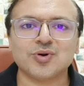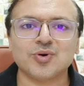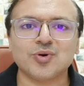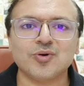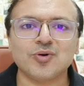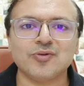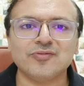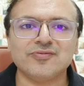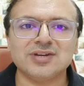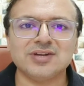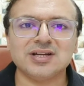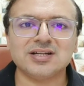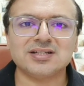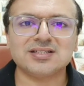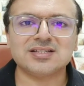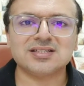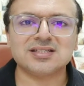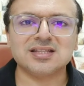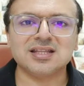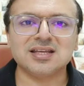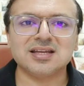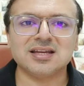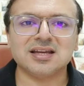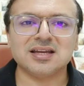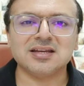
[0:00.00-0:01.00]
obviates
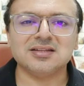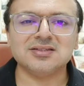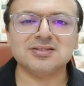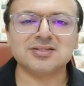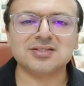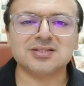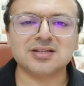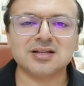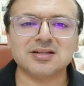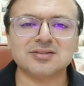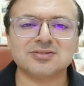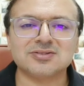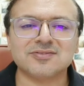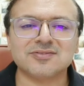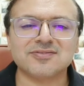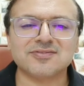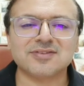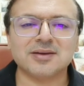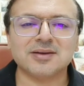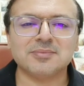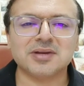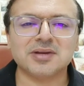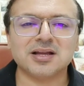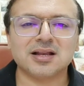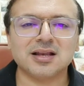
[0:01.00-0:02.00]
the insult of
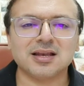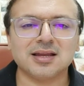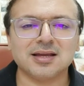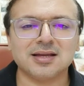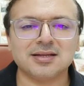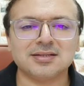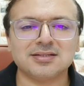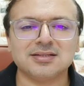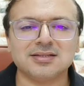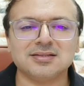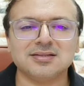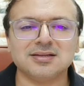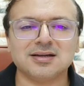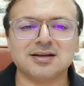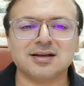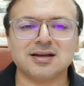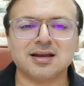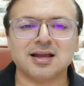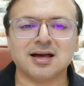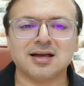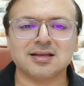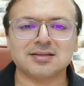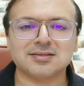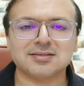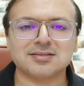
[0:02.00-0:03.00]
coming late in the
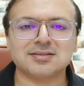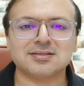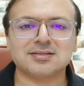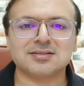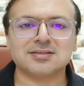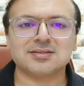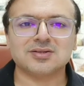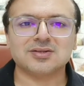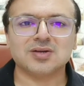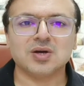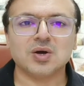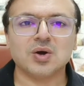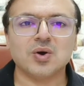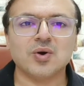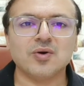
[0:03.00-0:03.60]
class.